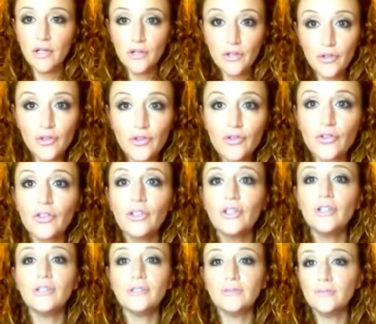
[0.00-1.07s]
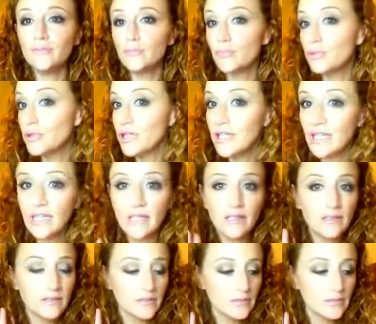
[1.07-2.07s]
neutral, pretty